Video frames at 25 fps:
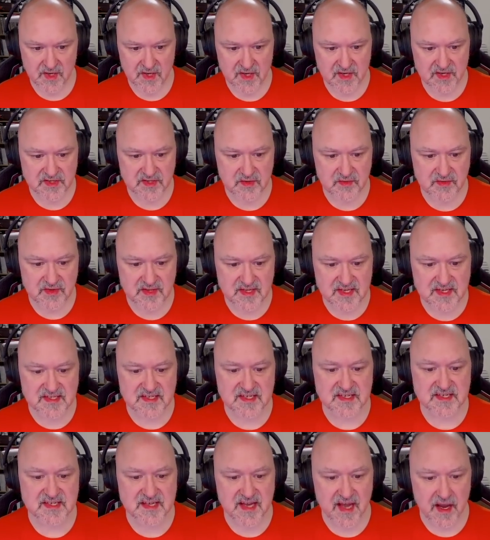So this
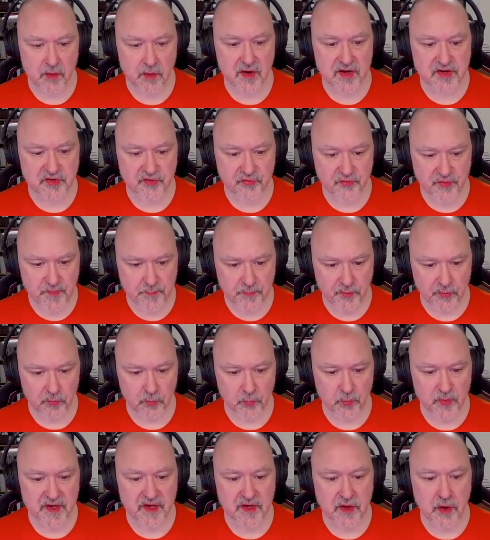is now a
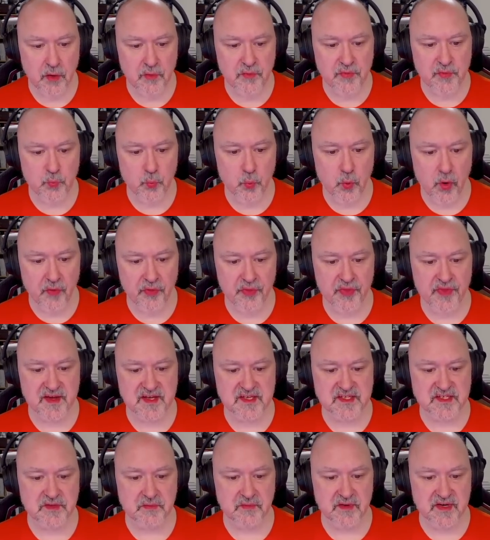triple. We know what
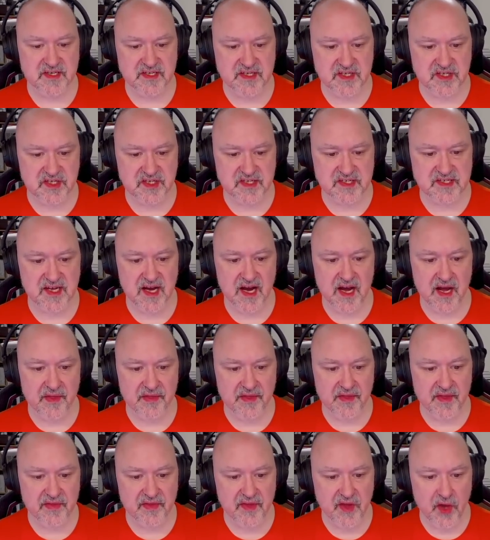these three digits are.
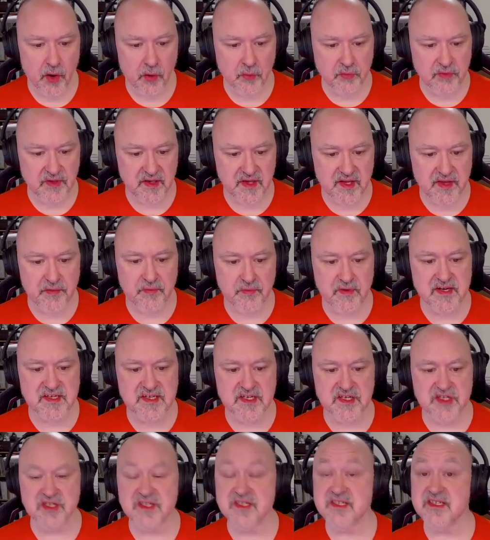They're the only three
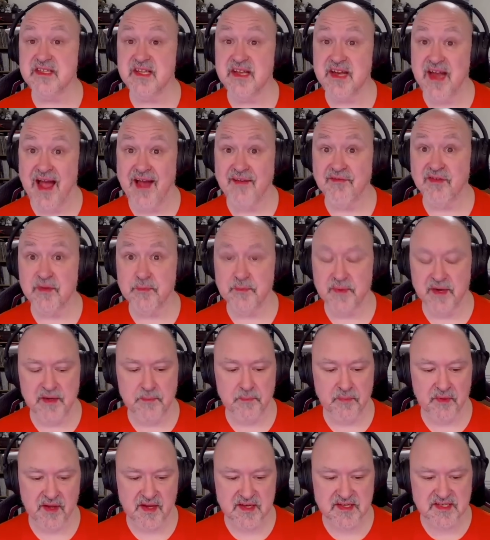digits that haven't
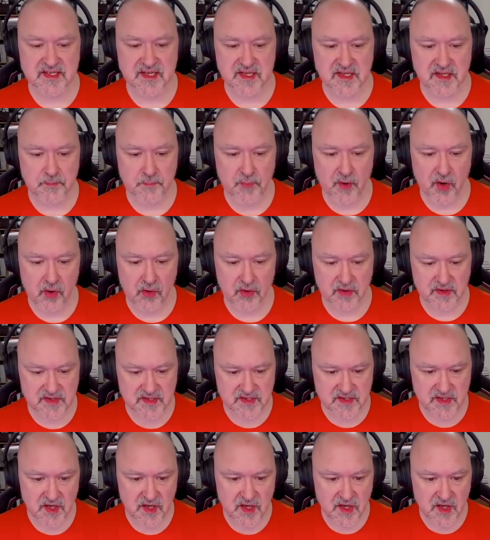been placed in the
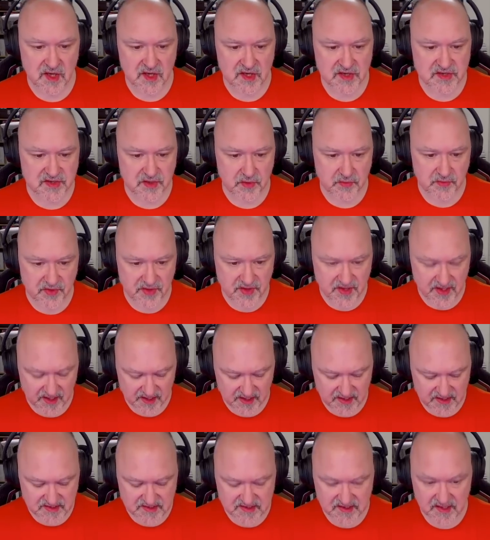box. So
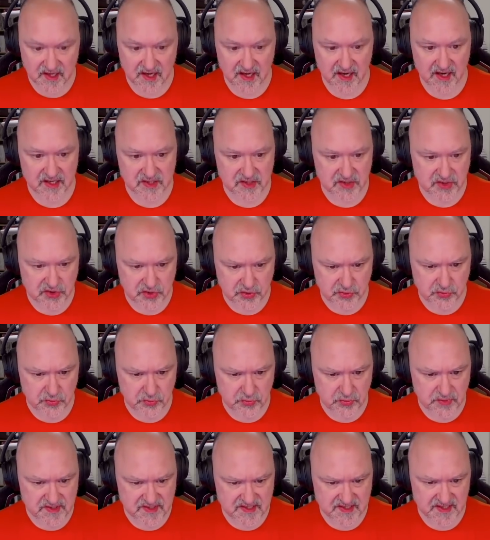these are
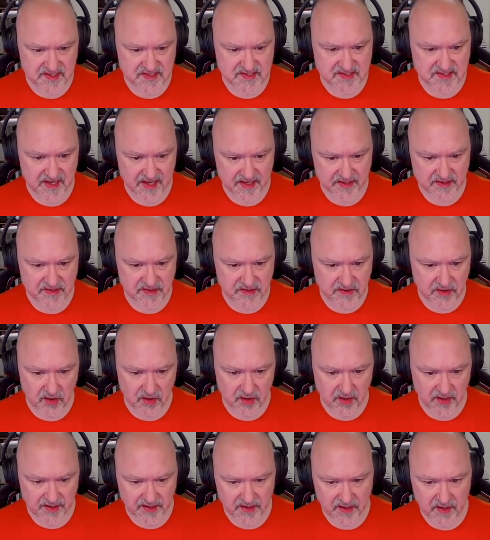2, 6, and
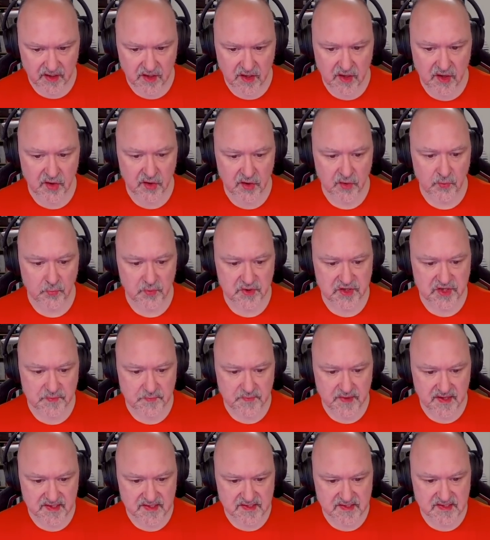9, which
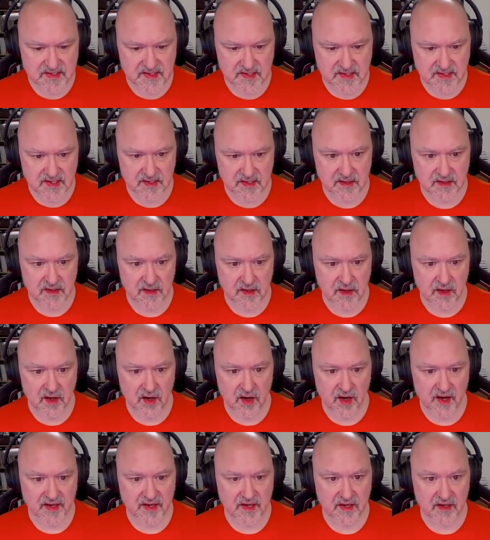means that
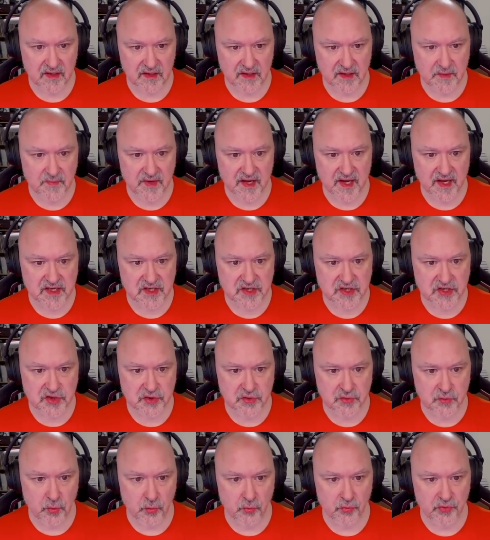I can eliminate
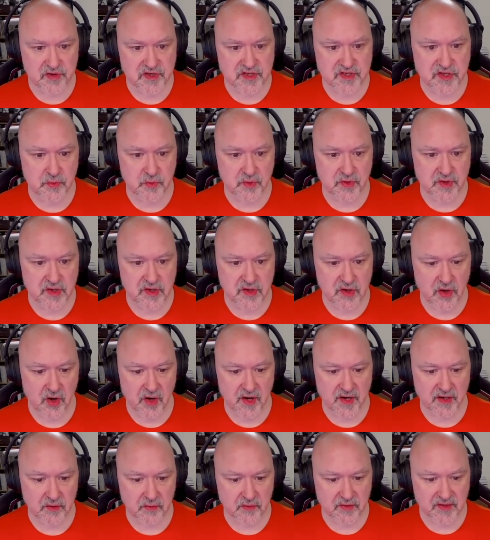two, or the two and the
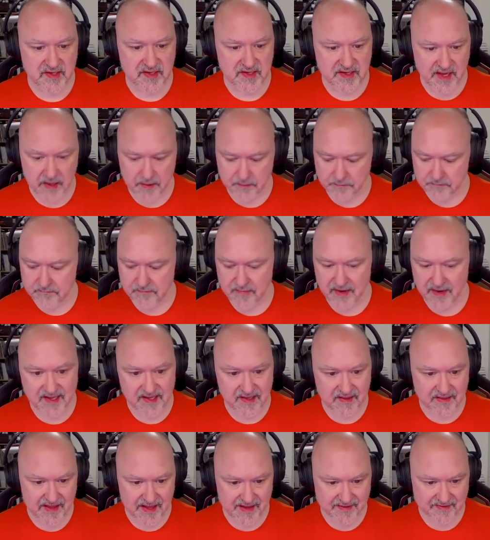nine looking down
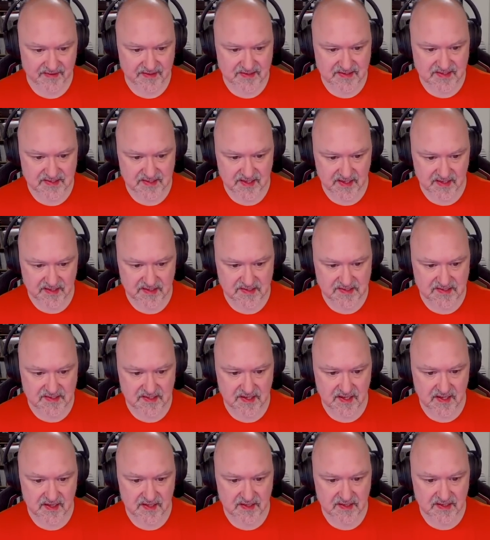make that the
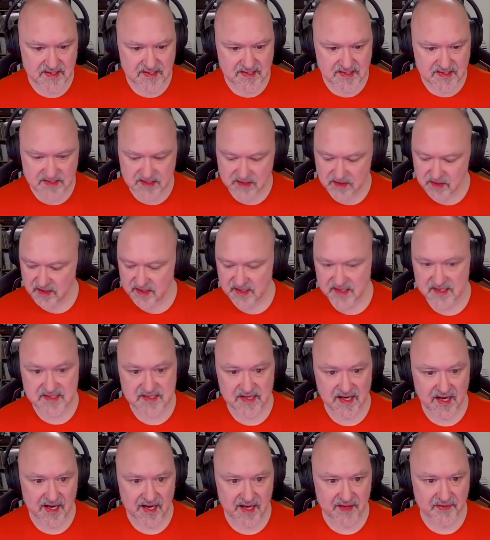six. This is these
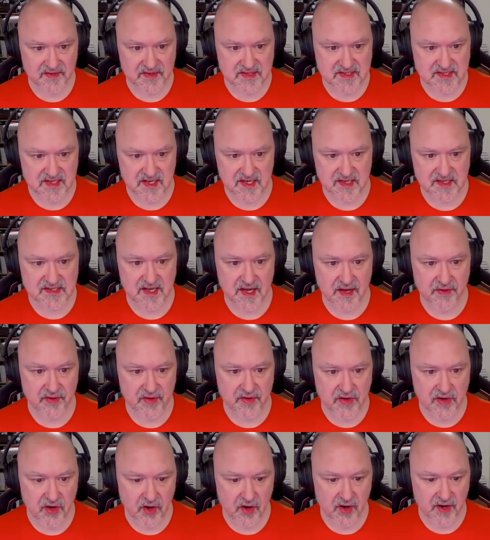aren't the six, and
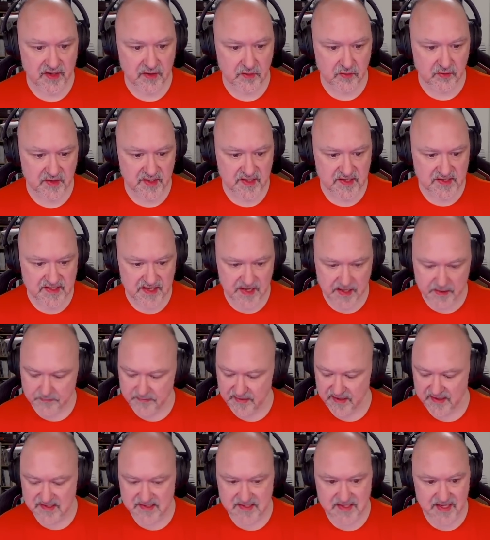the nine looking down
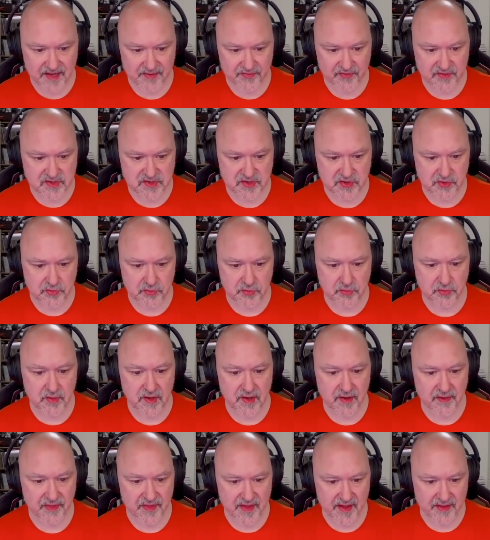makes that the two
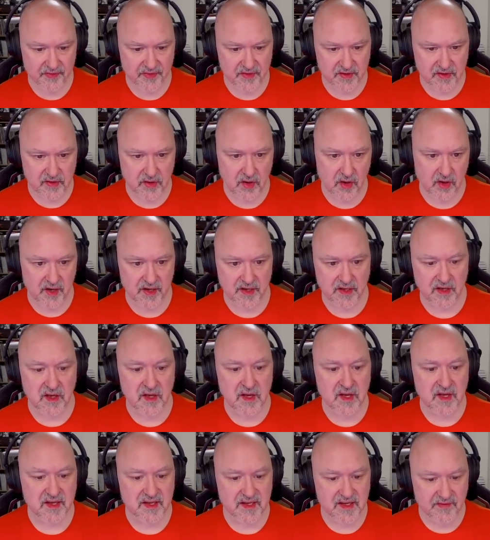and that the nine,
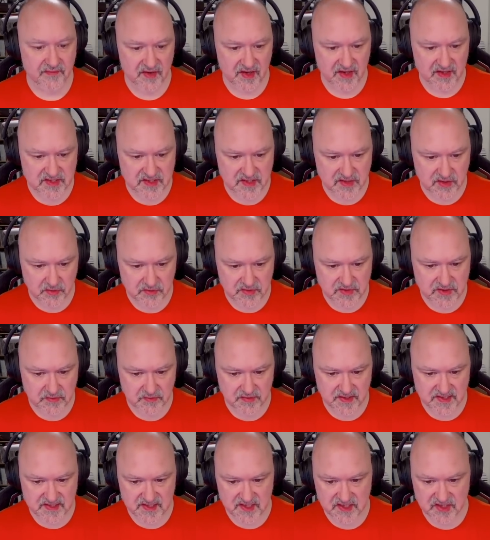giving us those
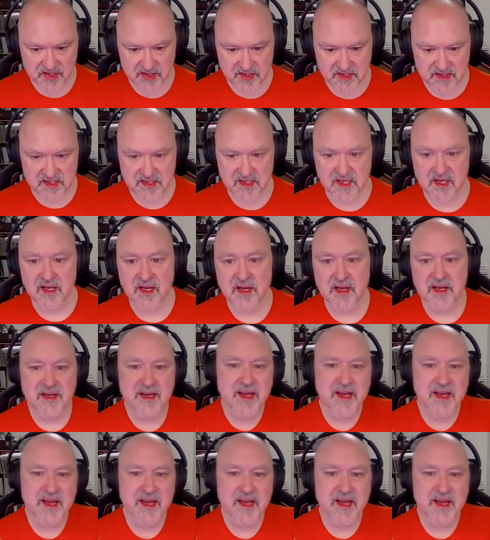three digits.